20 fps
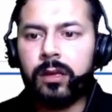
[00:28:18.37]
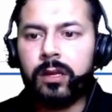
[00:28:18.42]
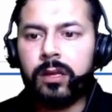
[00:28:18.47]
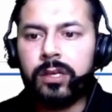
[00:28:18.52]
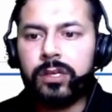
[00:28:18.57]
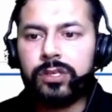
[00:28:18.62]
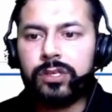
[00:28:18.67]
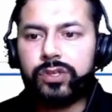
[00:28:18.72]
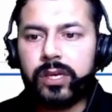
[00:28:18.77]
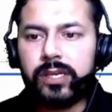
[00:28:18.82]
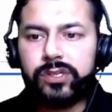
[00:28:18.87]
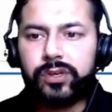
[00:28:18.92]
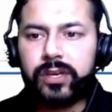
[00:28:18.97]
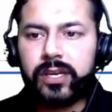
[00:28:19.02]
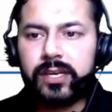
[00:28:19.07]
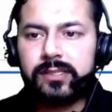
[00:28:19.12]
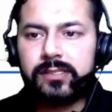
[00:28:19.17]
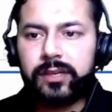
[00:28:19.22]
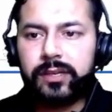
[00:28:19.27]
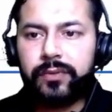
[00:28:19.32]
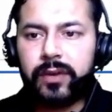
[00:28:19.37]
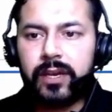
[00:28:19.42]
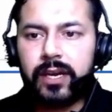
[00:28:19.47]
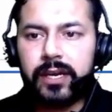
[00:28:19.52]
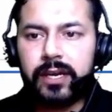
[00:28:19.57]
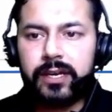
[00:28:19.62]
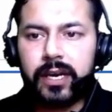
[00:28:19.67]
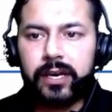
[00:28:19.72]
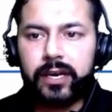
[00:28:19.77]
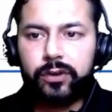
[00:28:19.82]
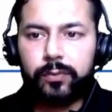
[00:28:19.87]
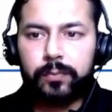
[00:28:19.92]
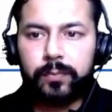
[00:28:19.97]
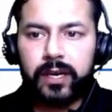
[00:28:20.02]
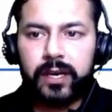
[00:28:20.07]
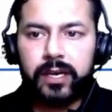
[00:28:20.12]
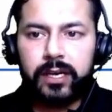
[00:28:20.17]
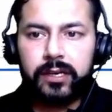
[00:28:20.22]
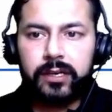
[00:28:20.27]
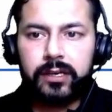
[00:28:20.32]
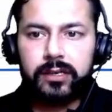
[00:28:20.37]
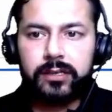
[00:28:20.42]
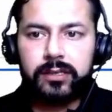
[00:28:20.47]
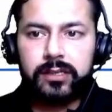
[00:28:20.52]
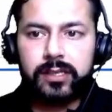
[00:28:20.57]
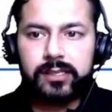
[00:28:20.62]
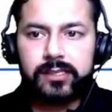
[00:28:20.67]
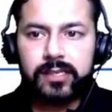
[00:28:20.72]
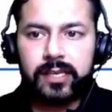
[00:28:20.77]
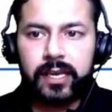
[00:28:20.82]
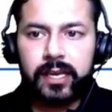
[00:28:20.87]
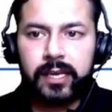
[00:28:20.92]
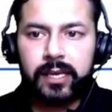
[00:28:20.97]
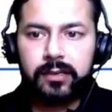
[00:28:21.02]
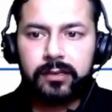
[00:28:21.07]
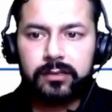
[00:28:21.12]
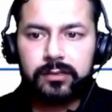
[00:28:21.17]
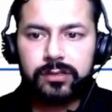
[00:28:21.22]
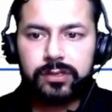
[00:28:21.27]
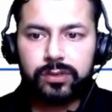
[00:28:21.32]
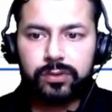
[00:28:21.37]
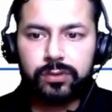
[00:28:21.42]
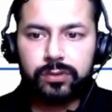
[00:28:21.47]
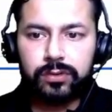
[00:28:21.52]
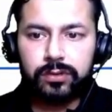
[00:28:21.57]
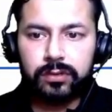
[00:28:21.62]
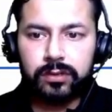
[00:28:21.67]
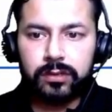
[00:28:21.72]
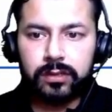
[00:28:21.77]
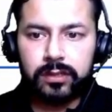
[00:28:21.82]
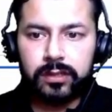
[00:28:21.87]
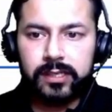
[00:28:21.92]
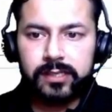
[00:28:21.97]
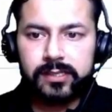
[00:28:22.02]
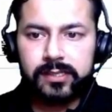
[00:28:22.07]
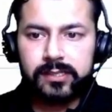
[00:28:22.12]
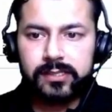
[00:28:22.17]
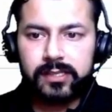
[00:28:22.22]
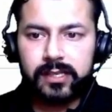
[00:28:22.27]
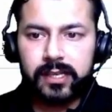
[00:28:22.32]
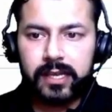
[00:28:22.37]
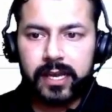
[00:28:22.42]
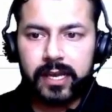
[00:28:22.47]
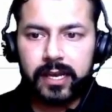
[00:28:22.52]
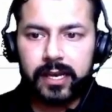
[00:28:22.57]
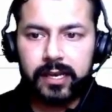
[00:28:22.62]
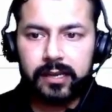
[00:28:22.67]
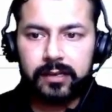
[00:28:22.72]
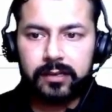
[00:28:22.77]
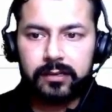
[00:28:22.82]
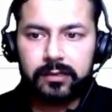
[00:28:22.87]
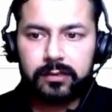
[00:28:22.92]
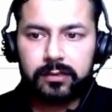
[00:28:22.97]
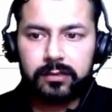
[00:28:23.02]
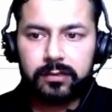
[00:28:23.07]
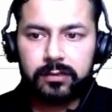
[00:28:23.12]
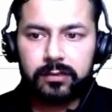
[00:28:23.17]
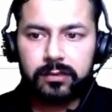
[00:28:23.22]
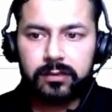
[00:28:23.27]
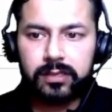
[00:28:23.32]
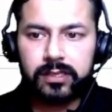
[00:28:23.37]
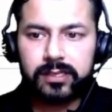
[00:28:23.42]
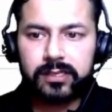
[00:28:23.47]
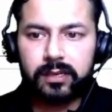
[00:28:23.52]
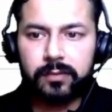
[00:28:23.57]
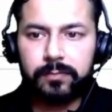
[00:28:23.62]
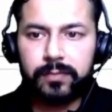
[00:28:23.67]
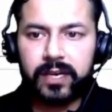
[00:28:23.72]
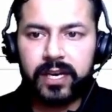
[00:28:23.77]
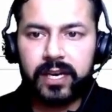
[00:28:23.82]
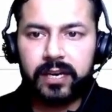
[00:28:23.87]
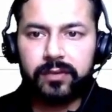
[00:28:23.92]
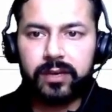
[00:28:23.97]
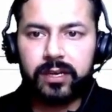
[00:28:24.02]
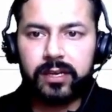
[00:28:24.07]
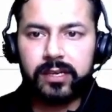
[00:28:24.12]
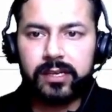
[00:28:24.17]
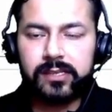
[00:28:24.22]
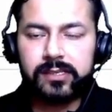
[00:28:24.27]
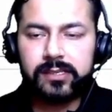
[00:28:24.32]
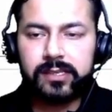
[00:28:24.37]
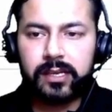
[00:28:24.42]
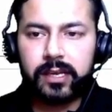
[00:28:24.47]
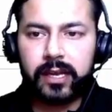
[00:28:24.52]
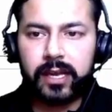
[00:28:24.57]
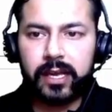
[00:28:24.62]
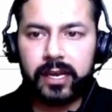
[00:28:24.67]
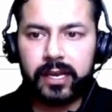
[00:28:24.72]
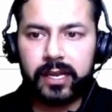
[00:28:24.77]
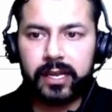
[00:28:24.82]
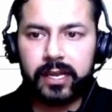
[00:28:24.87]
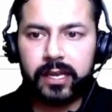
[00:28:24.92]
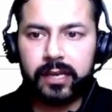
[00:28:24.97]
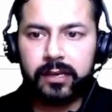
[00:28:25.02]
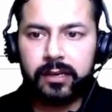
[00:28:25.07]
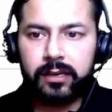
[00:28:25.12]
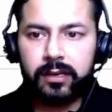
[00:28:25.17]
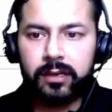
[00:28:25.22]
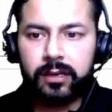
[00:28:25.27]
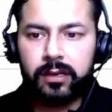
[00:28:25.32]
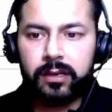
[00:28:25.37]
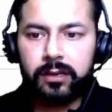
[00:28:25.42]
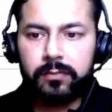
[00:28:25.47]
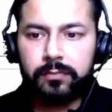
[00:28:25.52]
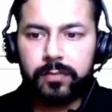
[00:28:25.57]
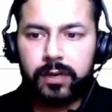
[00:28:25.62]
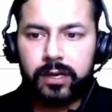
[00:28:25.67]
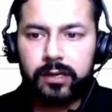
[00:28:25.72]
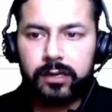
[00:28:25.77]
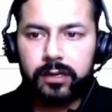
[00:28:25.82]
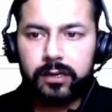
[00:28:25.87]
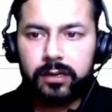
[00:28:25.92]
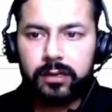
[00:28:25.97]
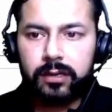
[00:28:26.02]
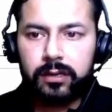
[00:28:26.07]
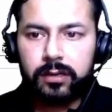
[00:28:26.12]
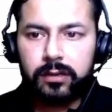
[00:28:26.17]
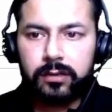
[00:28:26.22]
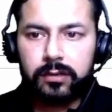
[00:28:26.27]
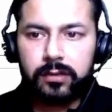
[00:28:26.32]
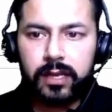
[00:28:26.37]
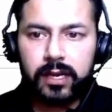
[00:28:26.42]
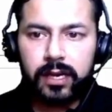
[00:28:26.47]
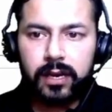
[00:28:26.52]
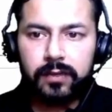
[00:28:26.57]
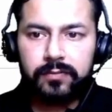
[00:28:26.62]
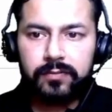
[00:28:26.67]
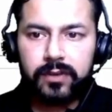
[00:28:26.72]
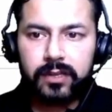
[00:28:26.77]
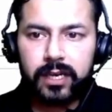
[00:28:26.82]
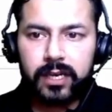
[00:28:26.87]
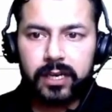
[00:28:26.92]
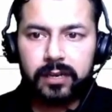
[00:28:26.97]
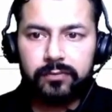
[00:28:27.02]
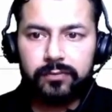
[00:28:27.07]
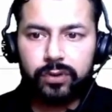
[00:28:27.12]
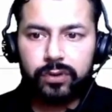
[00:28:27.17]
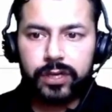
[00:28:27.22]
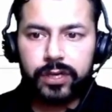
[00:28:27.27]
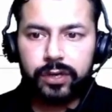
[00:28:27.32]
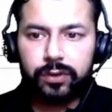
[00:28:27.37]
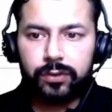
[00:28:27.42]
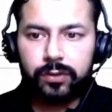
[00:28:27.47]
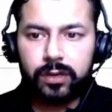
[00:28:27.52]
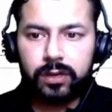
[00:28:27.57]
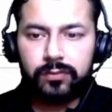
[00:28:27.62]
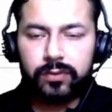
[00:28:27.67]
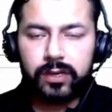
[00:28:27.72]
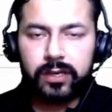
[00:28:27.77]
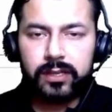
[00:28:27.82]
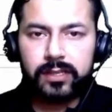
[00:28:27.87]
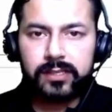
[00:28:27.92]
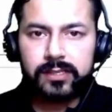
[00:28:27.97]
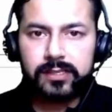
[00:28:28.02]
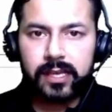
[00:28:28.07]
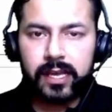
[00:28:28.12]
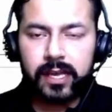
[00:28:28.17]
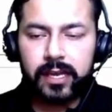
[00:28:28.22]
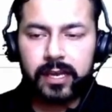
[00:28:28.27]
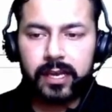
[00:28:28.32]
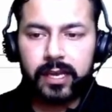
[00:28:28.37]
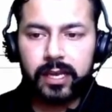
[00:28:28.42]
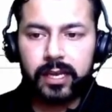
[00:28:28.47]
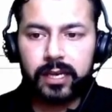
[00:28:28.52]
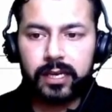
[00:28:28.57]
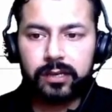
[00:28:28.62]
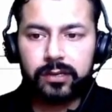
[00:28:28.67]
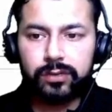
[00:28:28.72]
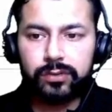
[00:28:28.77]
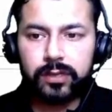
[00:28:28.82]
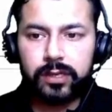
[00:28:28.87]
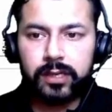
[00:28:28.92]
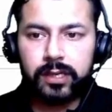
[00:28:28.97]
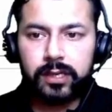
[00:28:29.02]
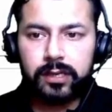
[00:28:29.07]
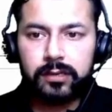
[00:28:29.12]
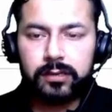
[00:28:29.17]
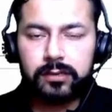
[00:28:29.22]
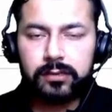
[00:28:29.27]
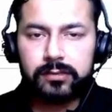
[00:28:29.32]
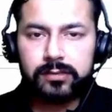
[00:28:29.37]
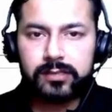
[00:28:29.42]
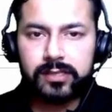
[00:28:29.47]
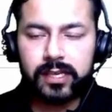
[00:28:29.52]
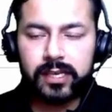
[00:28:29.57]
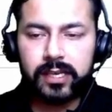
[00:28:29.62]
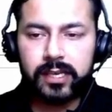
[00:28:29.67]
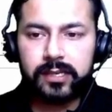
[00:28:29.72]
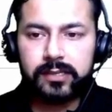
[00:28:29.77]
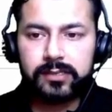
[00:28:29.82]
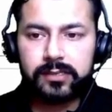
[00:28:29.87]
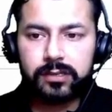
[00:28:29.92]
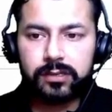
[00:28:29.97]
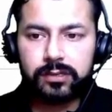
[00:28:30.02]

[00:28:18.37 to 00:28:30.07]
So as you can see, when I try to print this a, so this is the array, this complete one is array here, but then after that I wanted to convert this array into the series.